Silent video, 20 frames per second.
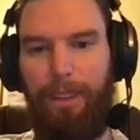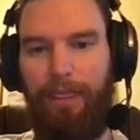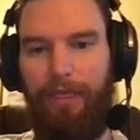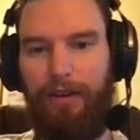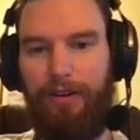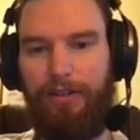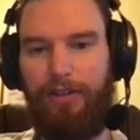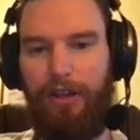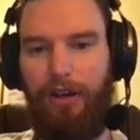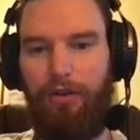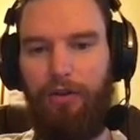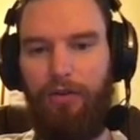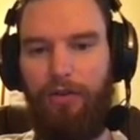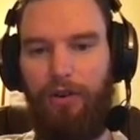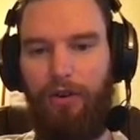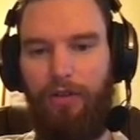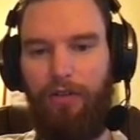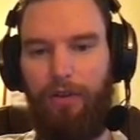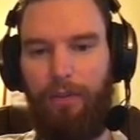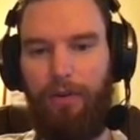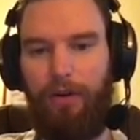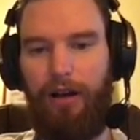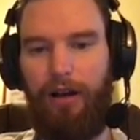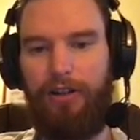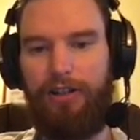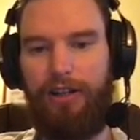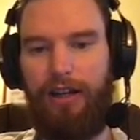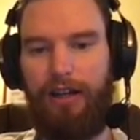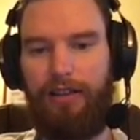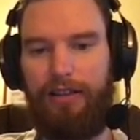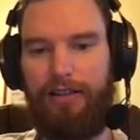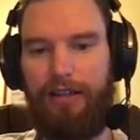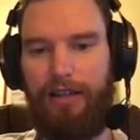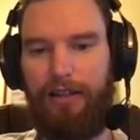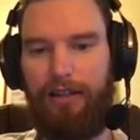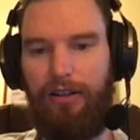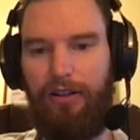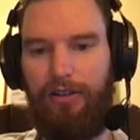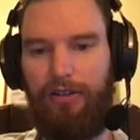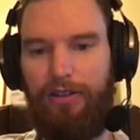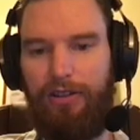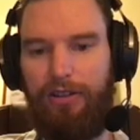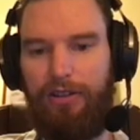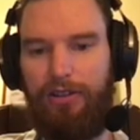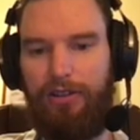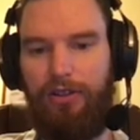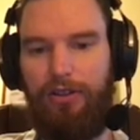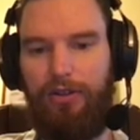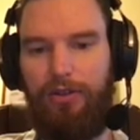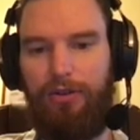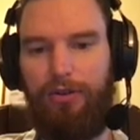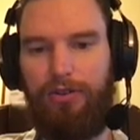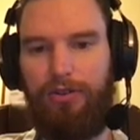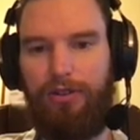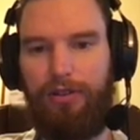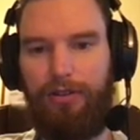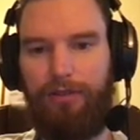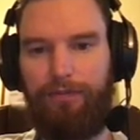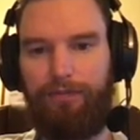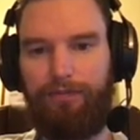Here's the overview of the project, the technologies used,